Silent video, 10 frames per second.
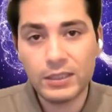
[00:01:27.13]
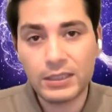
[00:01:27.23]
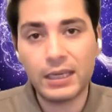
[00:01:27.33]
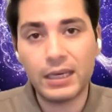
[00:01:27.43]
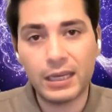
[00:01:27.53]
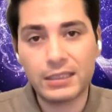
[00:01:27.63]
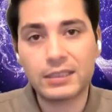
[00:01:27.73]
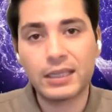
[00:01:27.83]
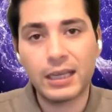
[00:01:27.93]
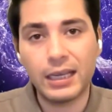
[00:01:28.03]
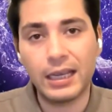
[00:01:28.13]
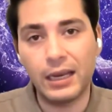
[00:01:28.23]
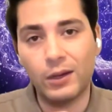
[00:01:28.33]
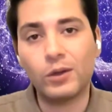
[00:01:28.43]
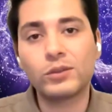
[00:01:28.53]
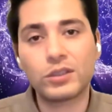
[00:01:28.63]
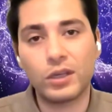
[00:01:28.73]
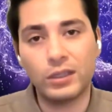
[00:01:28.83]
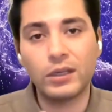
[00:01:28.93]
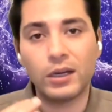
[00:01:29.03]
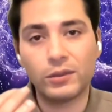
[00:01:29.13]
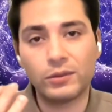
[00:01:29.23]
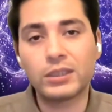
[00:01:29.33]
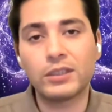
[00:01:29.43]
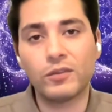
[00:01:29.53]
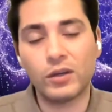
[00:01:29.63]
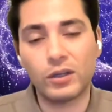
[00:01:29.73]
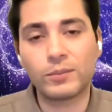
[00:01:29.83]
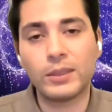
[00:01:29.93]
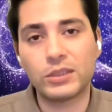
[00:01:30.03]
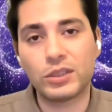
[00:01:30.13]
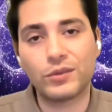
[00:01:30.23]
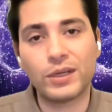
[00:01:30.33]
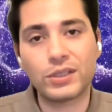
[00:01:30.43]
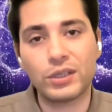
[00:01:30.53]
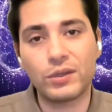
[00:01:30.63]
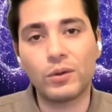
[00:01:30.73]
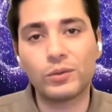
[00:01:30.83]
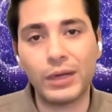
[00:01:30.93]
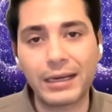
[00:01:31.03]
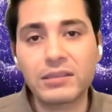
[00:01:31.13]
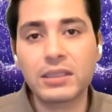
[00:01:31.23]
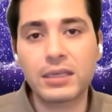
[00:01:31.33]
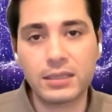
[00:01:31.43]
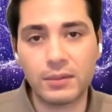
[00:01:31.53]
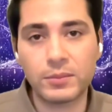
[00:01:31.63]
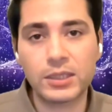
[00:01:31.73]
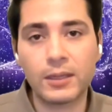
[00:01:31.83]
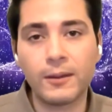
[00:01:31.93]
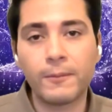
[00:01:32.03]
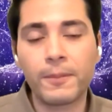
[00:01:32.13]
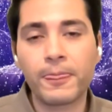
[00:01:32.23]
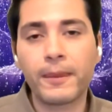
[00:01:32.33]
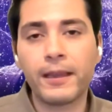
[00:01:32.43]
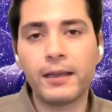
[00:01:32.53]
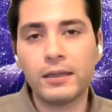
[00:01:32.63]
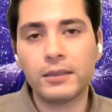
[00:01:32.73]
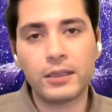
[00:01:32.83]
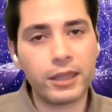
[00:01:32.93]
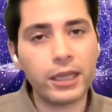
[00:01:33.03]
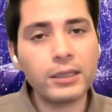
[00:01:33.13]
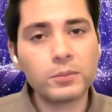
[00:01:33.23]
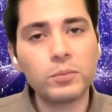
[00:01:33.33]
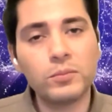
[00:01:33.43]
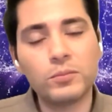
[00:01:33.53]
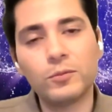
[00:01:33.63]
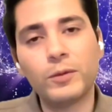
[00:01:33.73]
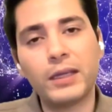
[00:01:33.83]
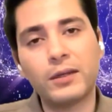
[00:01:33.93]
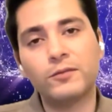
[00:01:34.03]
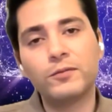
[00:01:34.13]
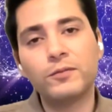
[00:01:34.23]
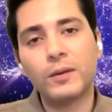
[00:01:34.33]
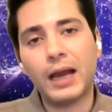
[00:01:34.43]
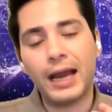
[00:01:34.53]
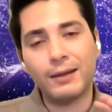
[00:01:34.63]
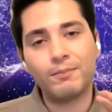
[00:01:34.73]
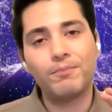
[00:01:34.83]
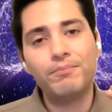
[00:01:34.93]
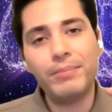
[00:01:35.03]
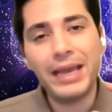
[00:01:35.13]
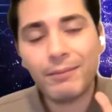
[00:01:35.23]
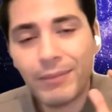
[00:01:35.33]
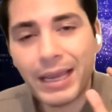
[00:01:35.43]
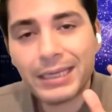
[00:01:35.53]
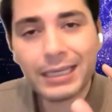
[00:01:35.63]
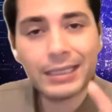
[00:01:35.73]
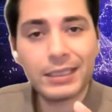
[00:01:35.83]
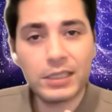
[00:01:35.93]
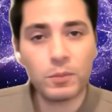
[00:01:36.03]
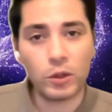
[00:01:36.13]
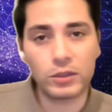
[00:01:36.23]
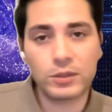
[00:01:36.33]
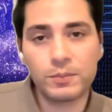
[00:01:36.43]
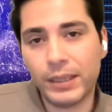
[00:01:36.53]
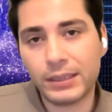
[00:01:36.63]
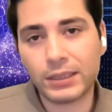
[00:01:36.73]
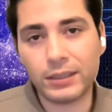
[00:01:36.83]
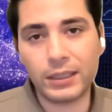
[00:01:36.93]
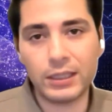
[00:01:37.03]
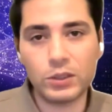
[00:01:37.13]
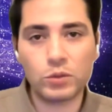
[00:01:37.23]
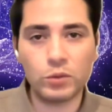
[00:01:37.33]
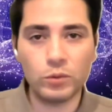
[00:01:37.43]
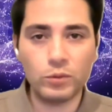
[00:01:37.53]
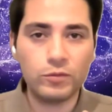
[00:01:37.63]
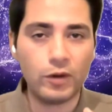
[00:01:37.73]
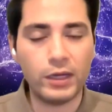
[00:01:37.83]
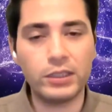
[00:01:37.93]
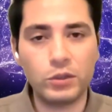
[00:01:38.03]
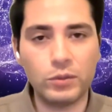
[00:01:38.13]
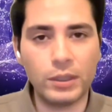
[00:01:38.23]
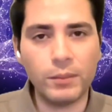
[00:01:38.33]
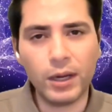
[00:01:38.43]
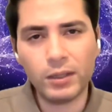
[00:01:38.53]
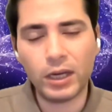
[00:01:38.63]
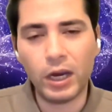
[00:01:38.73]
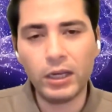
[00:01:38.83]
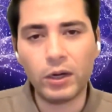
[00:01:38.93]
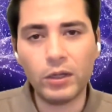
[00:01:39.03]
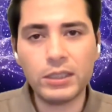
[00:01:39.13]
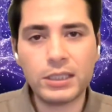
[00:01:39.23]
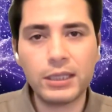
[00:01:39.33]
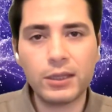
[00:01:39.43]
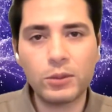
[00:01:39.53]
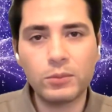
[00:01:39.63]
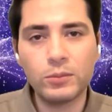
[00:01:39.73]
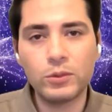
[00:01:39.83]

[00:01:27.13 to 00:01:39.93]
we see this alongside retrieval augmented generation or RAG systems. The third way of making these models better is to fine tune them. I honestly